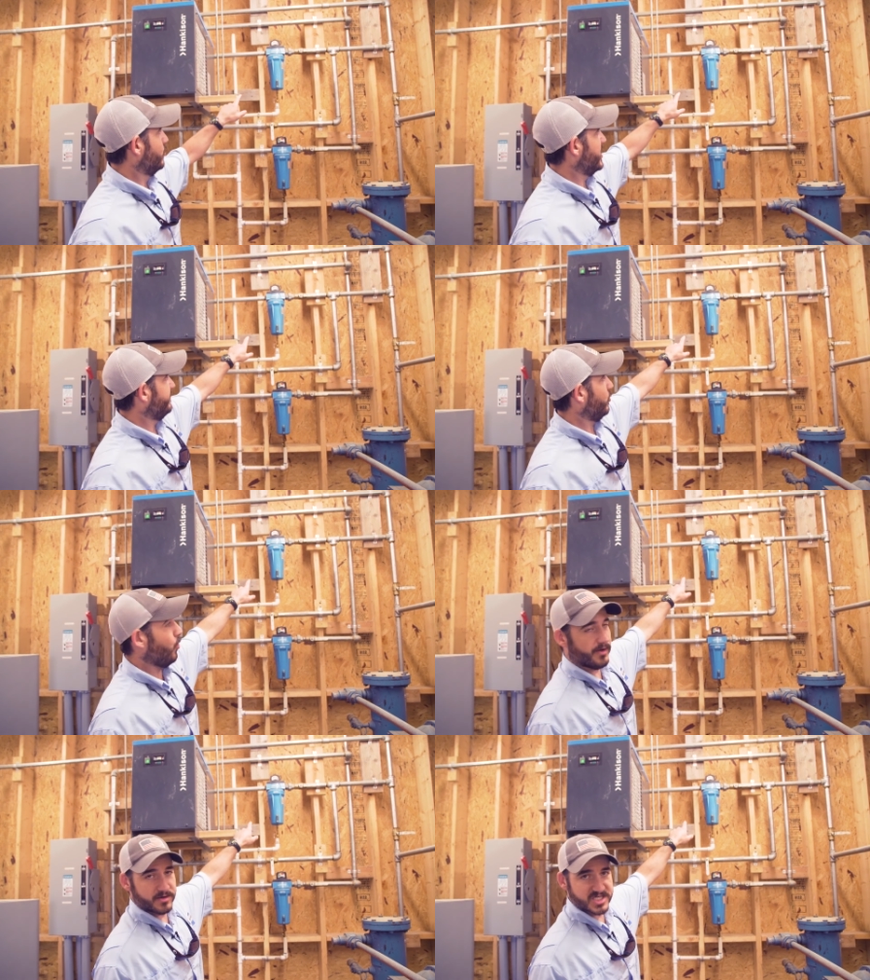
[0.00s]
We have a
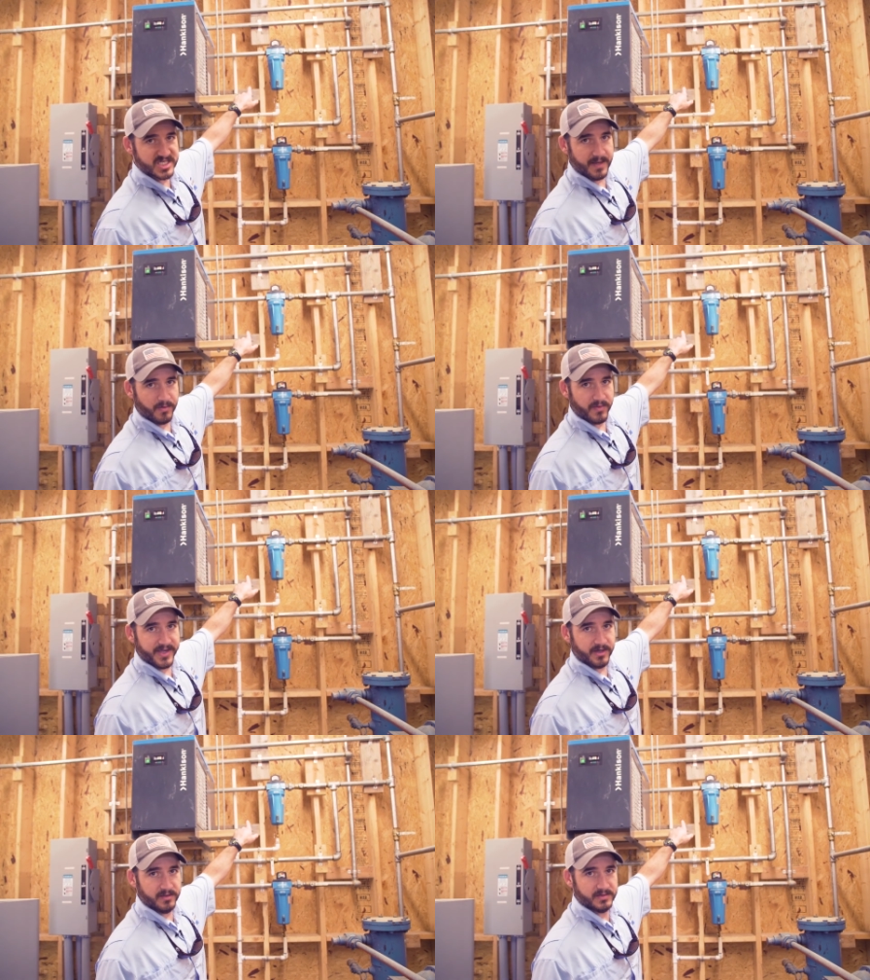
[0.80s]
water
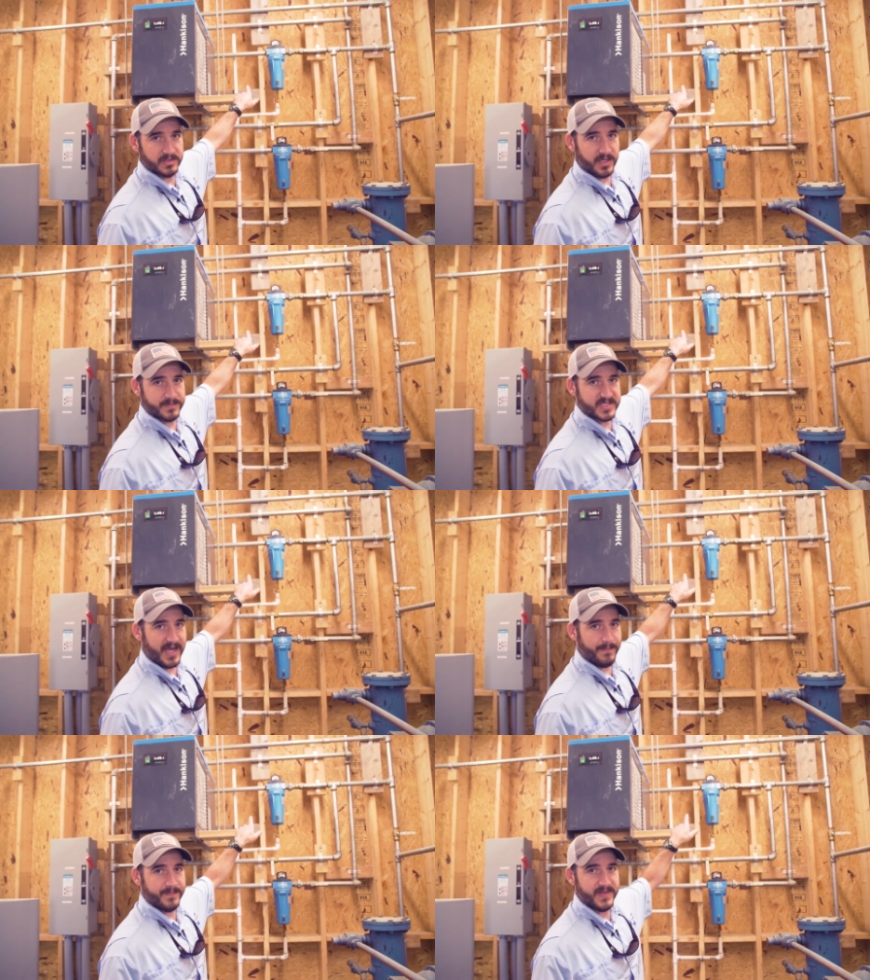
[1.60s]
separator up
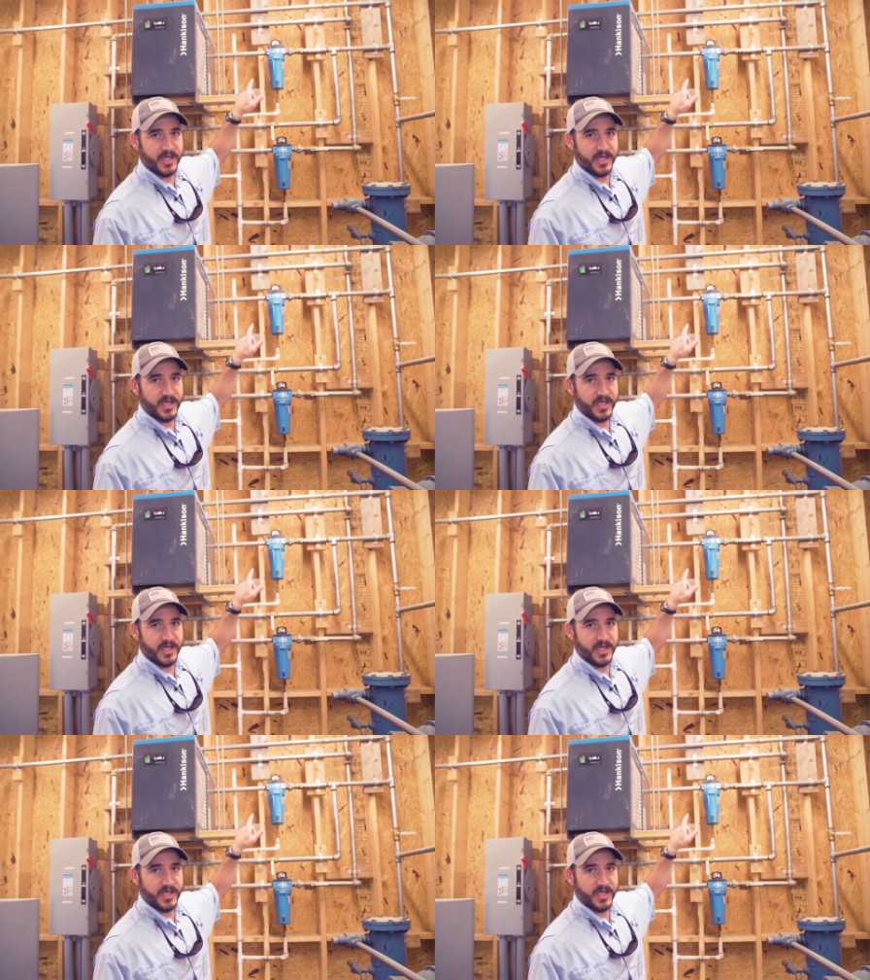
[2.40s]
top